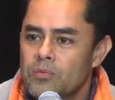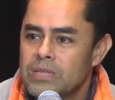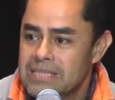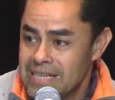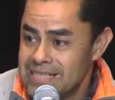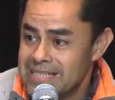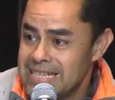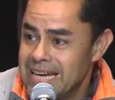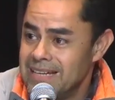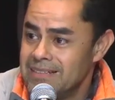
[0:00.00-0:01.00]

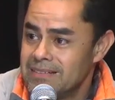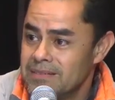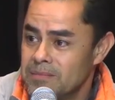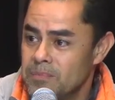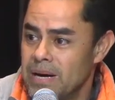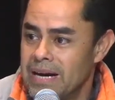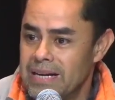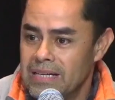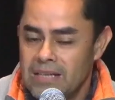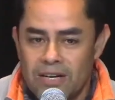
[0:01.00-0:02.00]
resuscitate
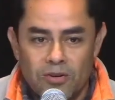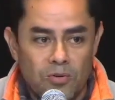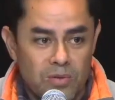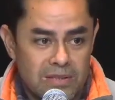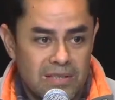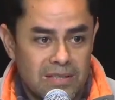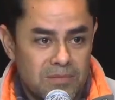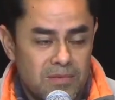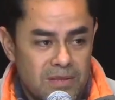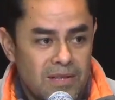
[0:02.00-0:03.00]
by, I don't know what the